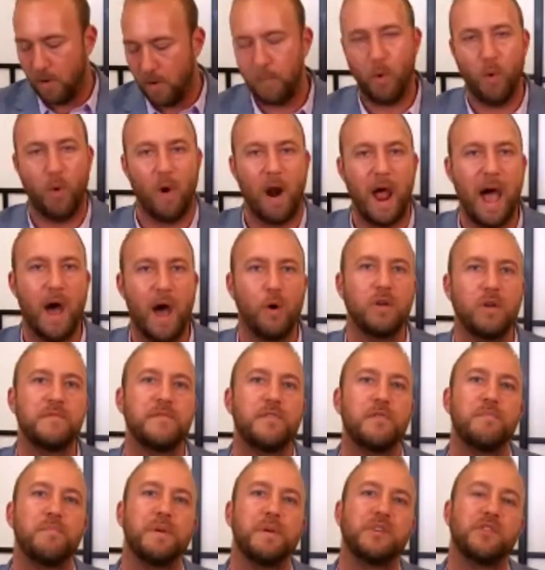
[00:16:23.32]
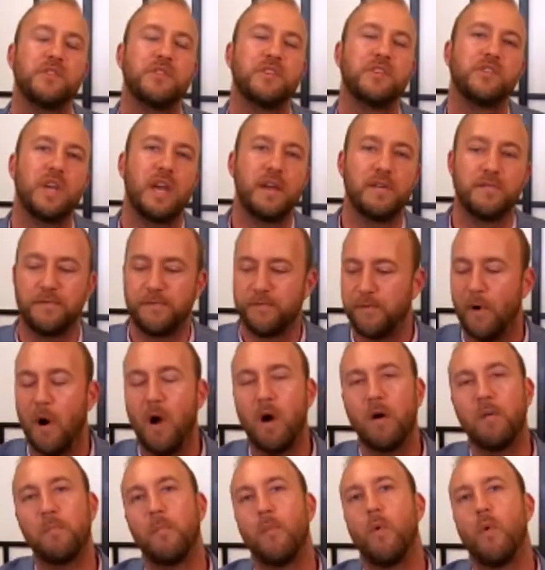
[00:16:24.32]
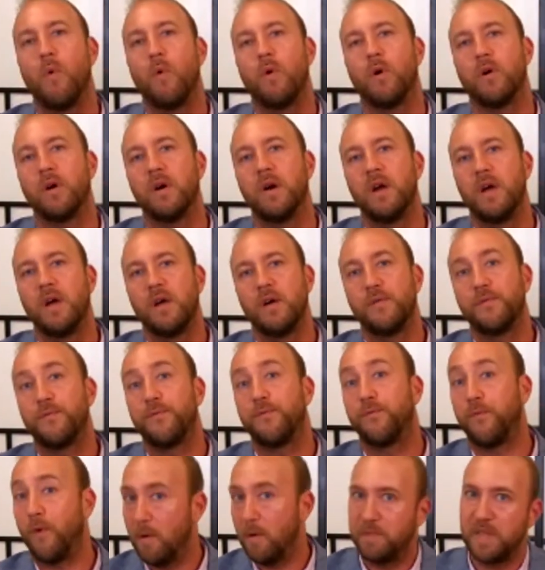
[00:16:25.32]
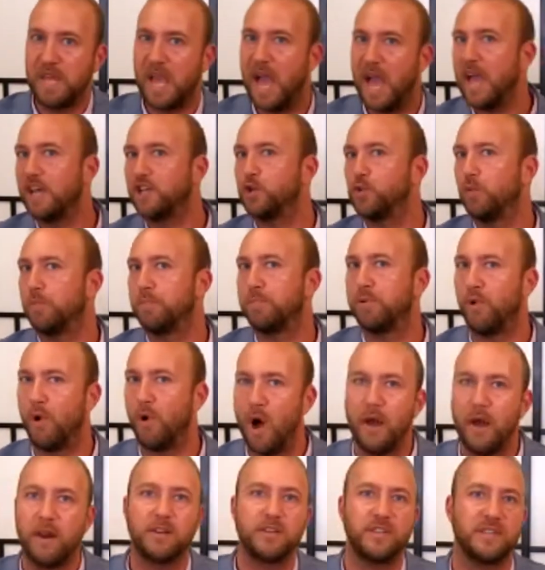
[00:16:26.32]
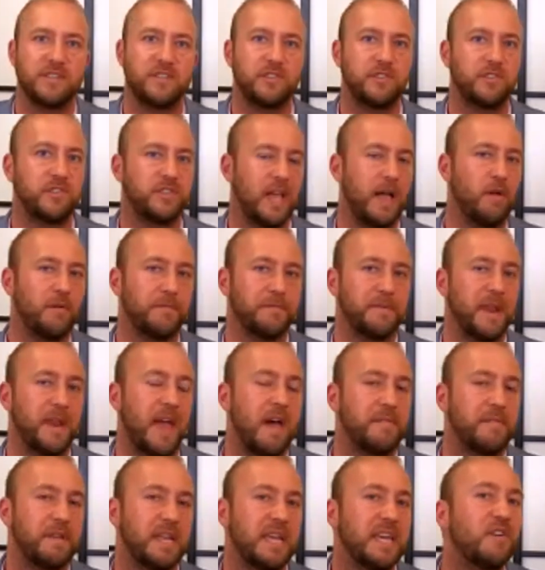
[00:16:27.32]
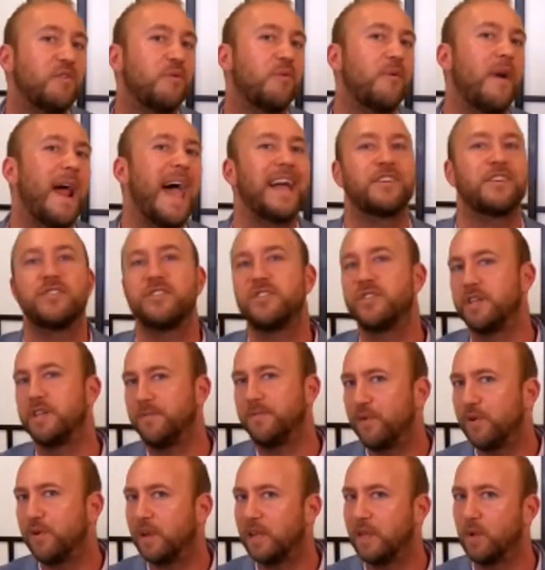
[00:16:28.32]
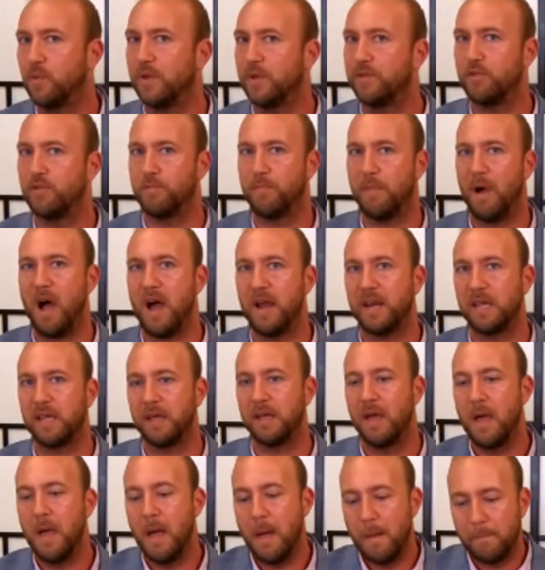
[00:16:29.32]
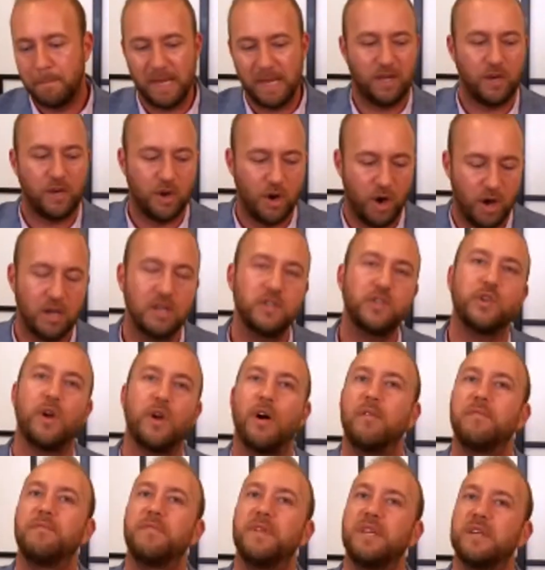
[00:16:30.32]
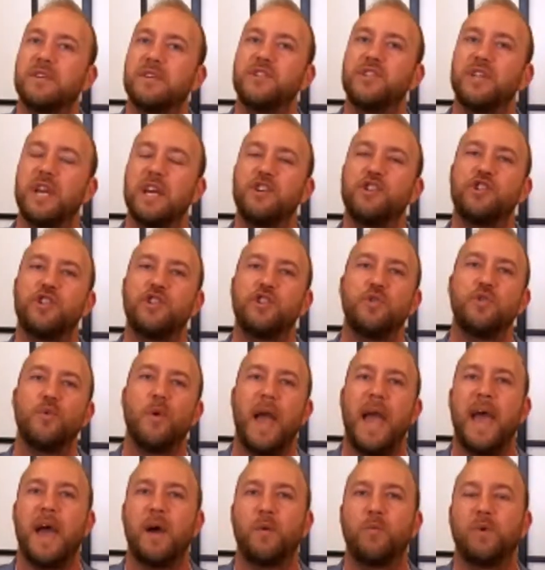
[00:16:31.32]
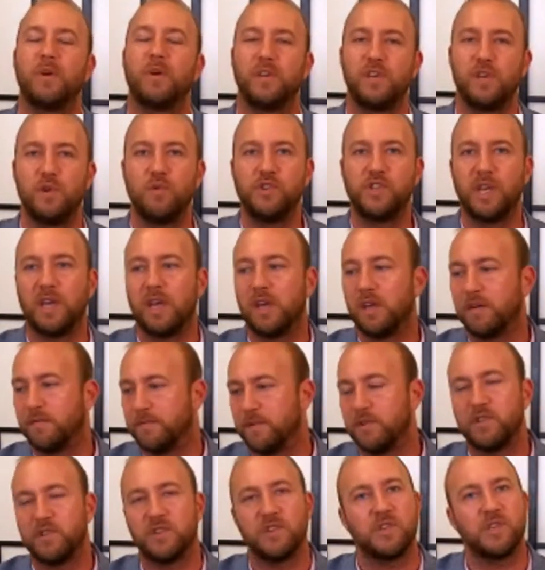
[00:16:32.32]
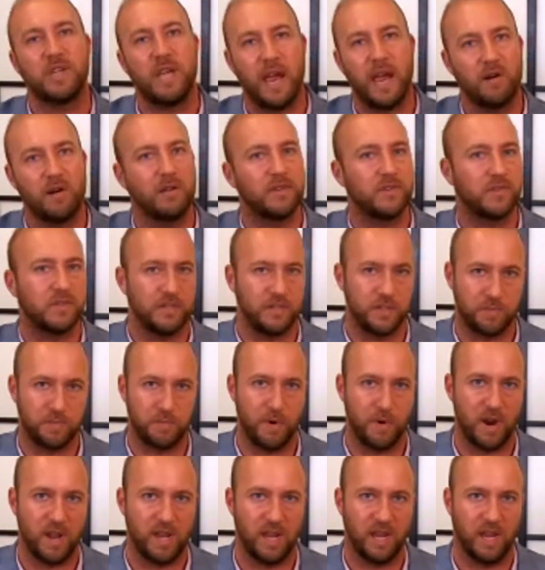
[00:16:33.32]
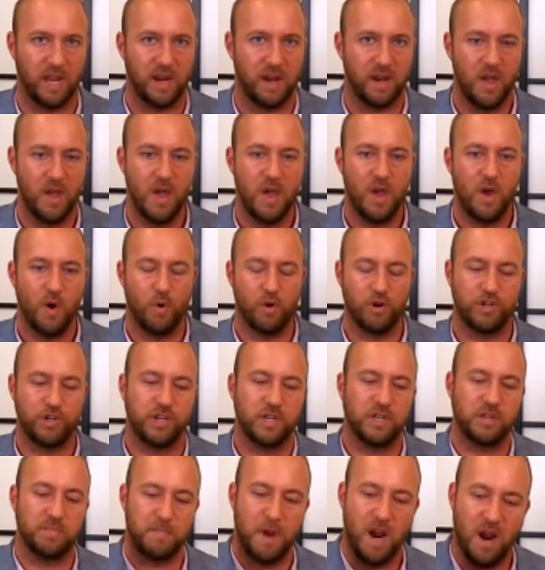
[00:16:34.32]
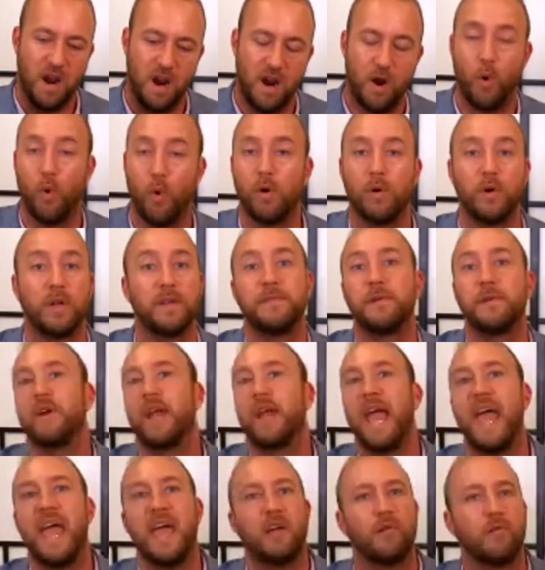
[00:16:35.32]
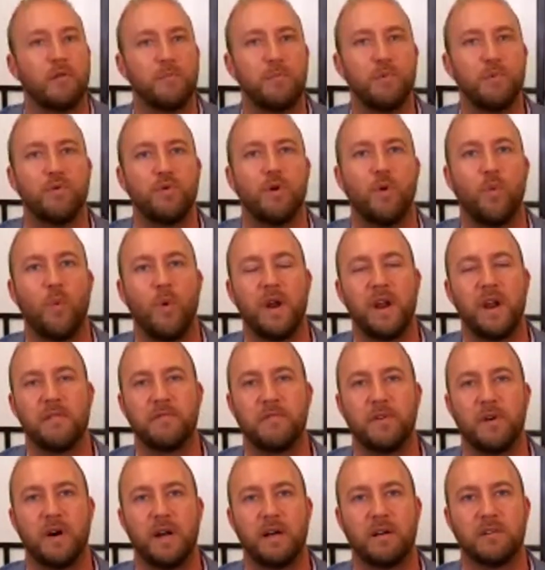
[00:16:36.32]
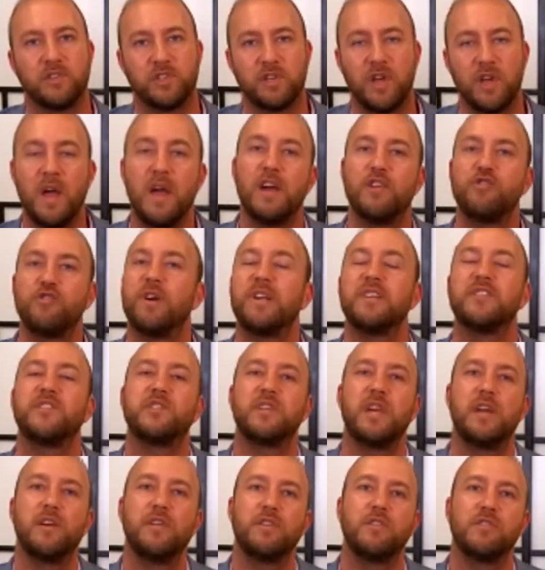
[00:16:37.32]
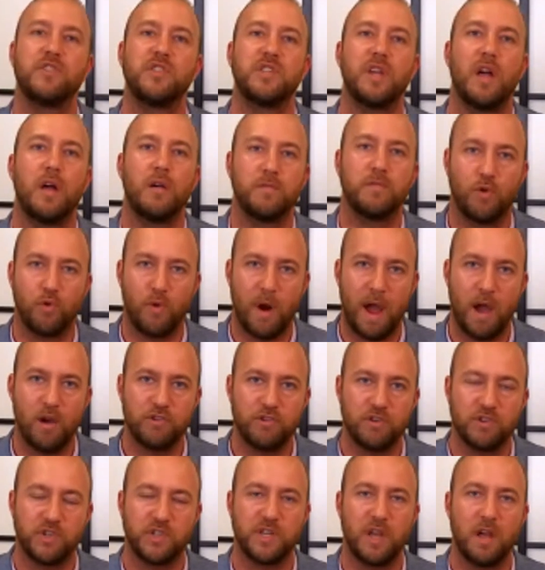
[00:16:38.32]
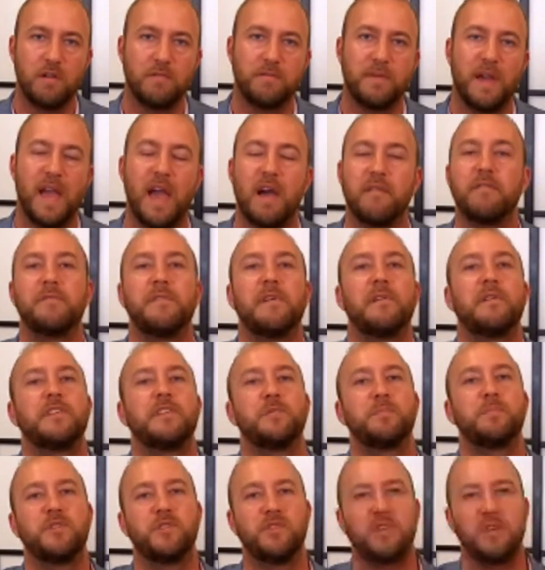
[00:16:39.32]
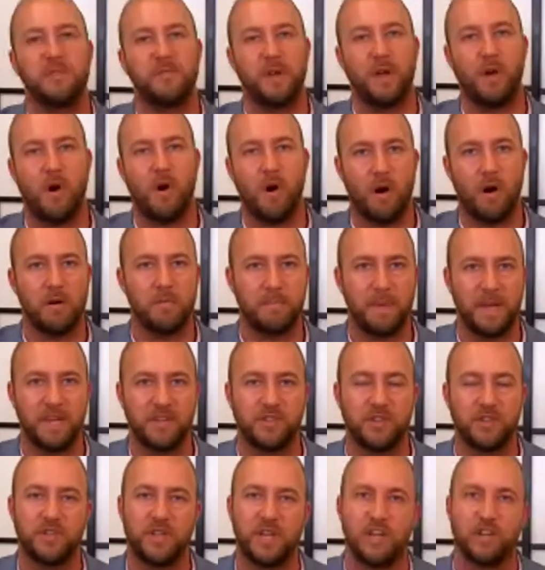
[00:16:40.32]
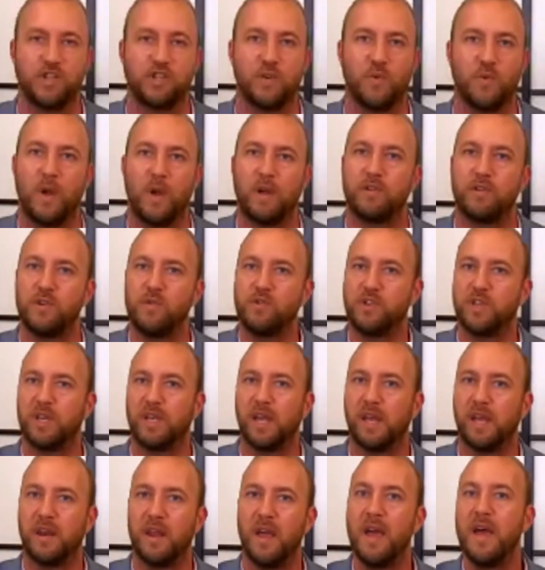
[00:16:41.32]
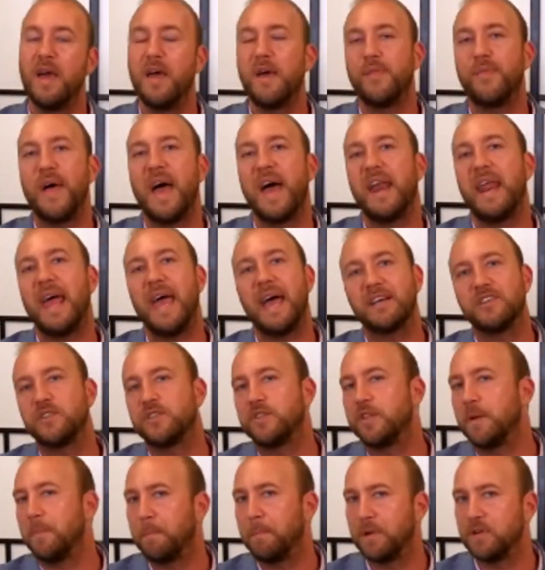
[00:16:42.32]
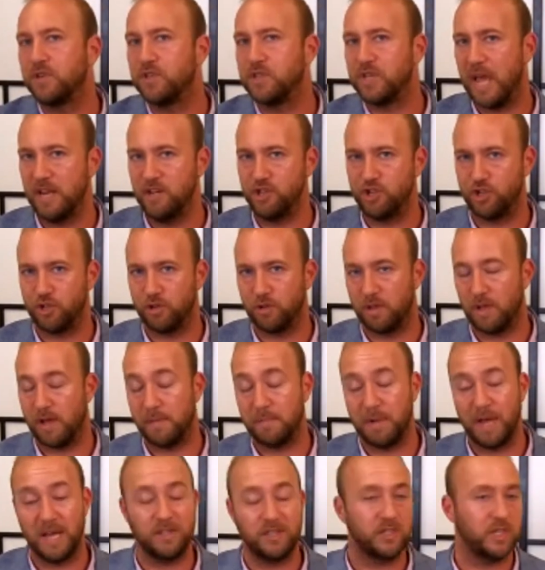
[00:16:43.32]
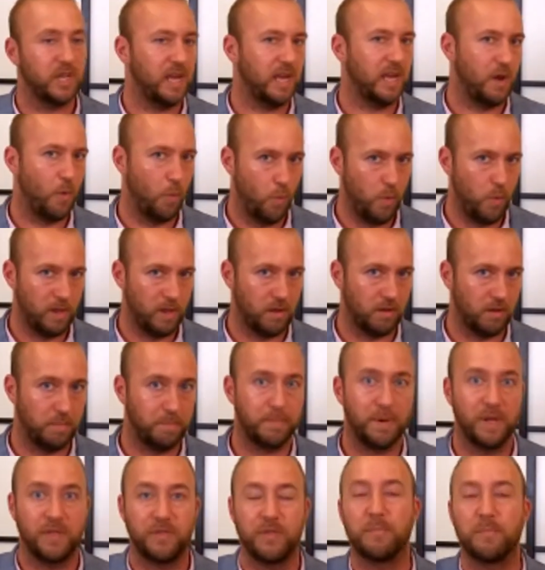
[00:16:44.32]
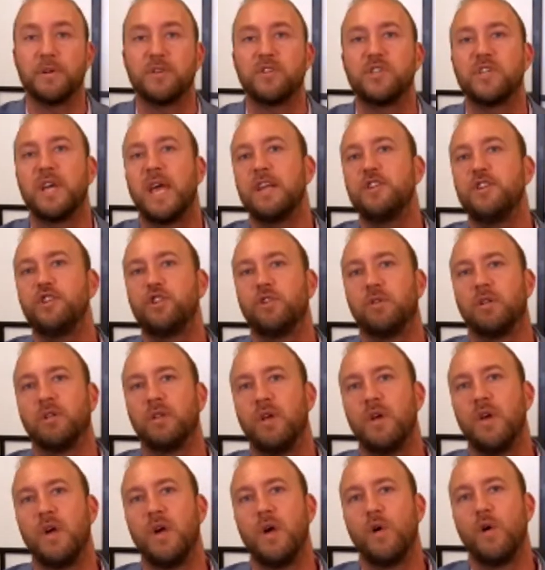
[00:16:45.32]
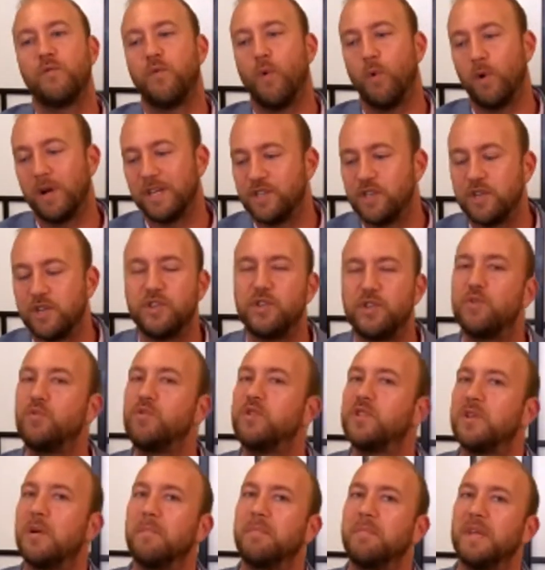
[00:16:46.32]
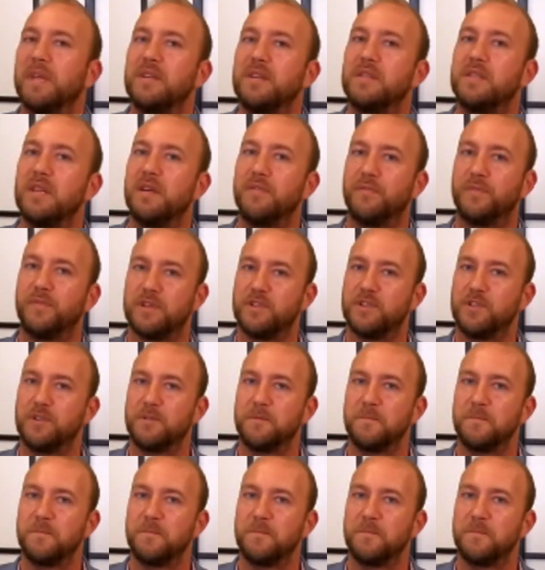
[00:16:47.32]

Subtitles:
more out of your business and far more from the actual product itself, and have it interact differently with your body because of the intention you had while using it, versus carelessly spraying it, or or if you're in an angry mood or whatever else. Try to center yourself, ground yourself, have a very specific heart-based intention while using it. That has the potential, I'm not saying it will, but the potential for it to do something different.